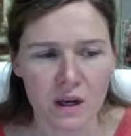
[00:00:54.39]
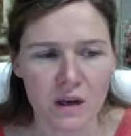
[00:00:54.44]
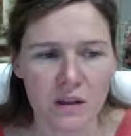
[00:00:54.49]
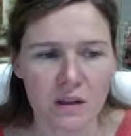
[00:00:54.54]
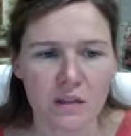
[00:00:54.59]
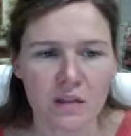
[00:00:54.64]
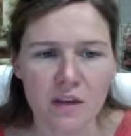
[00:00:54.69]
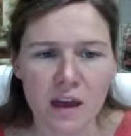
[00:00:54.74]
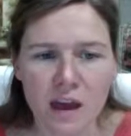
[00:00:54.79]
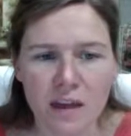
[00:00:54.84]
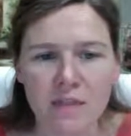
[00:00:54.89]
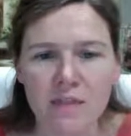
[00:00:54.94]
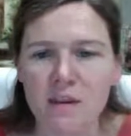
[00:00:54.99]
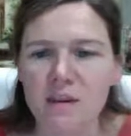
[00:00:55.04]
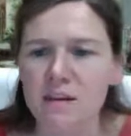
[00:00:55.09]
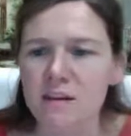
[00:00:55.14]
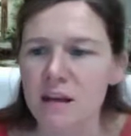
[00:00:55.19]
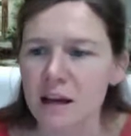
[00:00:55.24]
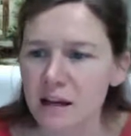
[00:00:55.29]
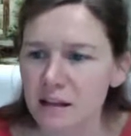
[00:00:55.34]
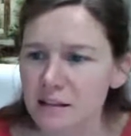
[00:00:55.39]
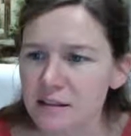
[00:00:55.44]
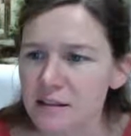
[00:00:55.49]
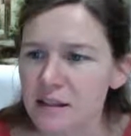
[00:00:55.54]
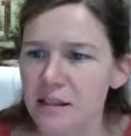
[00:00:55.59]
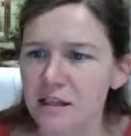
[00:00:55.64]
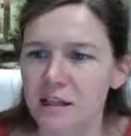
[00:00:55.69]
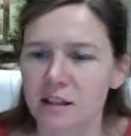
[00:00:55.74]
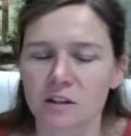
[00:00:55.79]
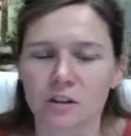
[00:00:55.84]
Then the next
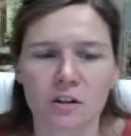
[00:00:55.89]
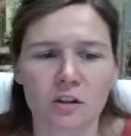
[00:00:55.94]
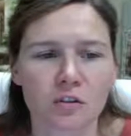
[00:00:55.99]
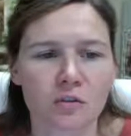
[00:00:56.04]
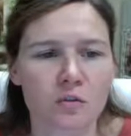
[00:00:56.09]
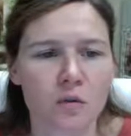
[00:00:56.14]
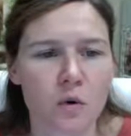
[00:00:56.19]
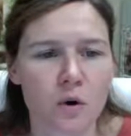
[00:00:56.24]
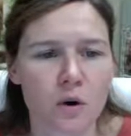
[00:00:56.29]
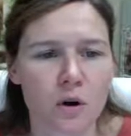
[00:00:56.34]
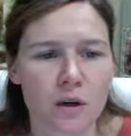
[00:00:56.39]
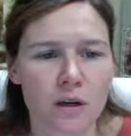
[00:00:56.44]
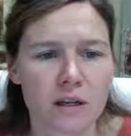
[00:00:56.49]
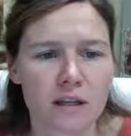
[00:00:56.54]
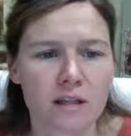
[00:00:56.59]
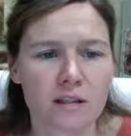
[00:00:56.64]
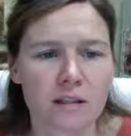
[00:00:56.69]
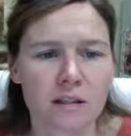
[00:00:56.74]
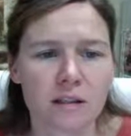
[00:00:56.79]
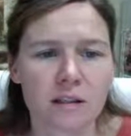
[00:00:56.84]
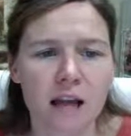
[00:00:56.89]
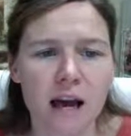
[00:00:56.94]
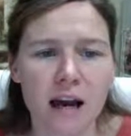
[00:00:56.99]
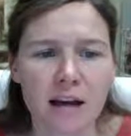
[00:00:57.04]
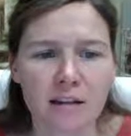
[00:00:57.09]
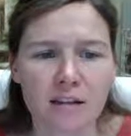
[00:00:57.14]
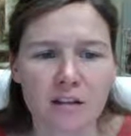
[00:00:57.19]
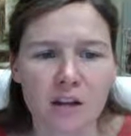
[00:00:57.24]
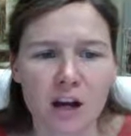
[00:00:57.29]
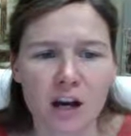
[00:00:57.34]
thing I look for is the
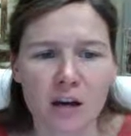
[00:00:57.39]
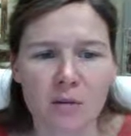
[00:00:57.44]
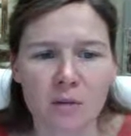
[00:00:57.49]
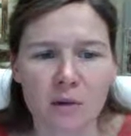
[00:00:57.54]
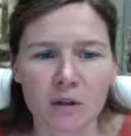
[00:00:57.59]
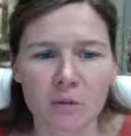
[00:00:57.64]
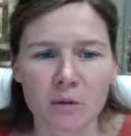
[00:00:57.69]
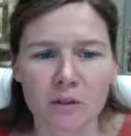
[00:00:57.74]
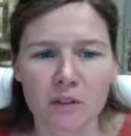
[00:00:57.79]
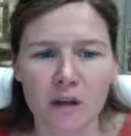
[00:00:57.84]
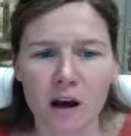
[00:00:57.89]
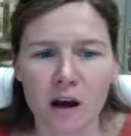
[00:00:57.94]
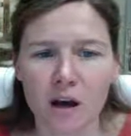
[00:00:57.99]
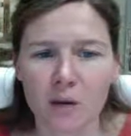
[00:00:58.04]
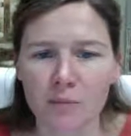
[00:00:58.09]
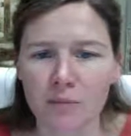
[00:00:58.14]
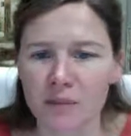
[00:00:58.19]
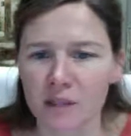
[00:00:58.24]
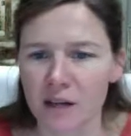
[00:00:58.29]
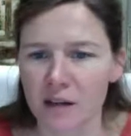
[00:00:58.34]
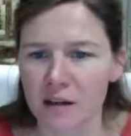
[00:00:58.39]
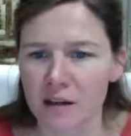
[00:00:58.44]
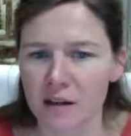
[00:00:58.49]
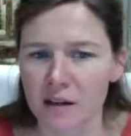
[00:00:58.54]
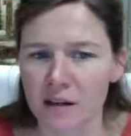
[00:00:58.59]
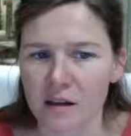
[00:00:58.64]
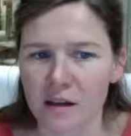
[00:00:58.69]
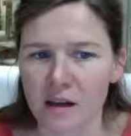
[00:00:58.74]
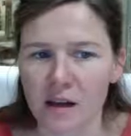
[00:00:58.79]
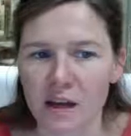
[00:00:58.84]
last time it was
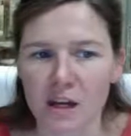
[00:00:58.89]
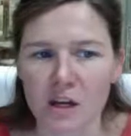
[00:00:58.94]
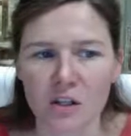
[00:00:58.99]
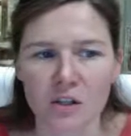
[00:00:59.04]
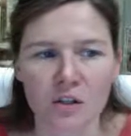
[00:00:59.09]
updated.